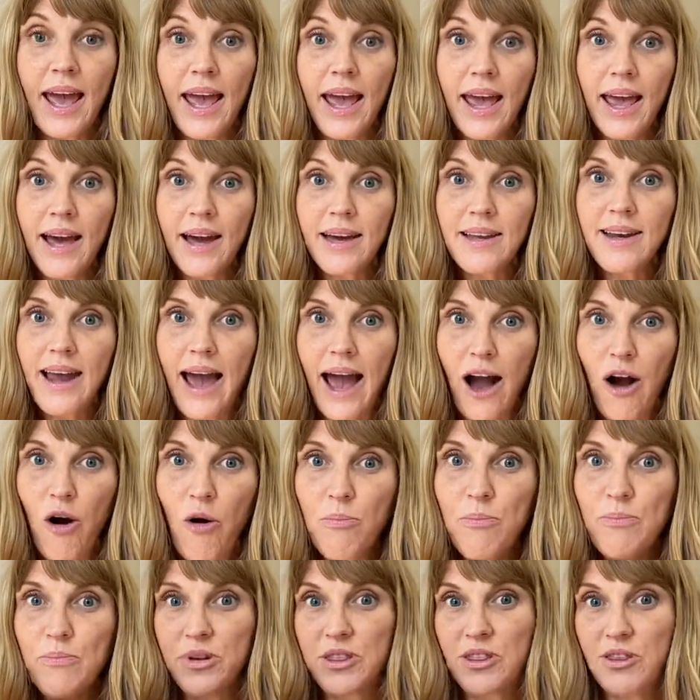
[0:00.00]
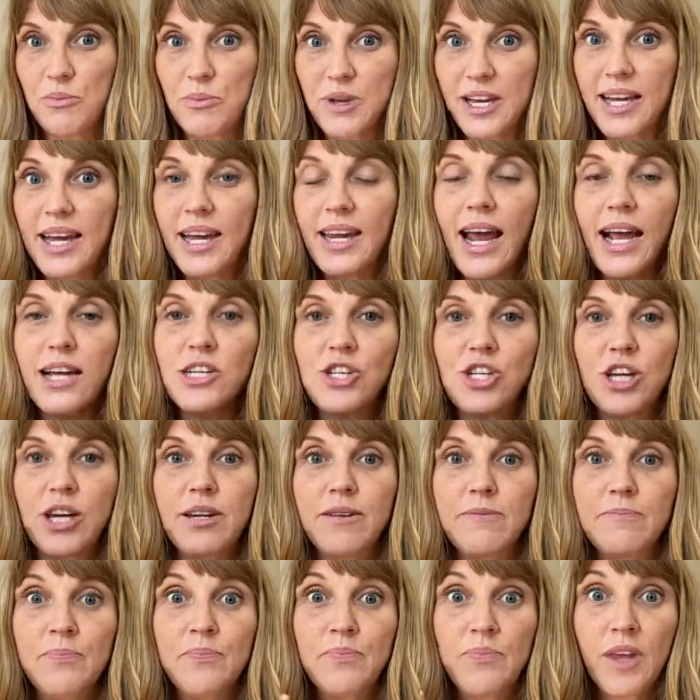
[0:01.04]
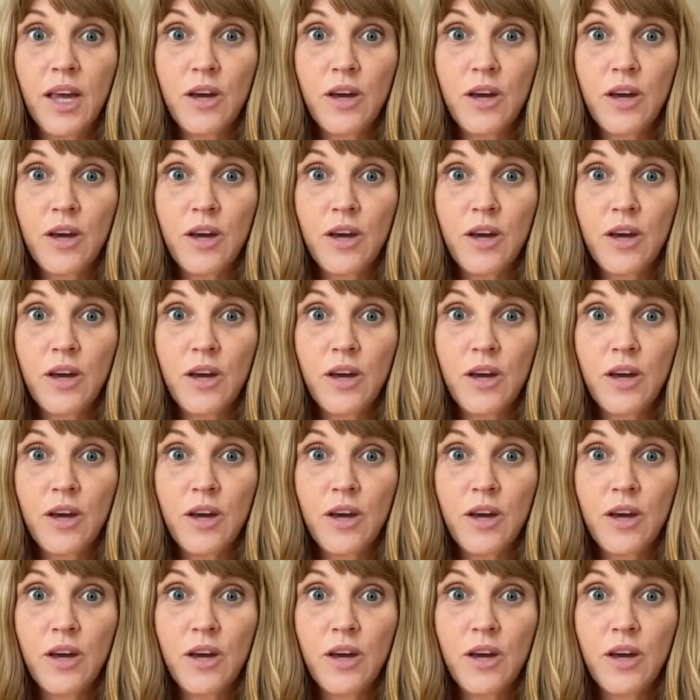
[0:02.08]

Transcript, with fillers: and help with the reconnection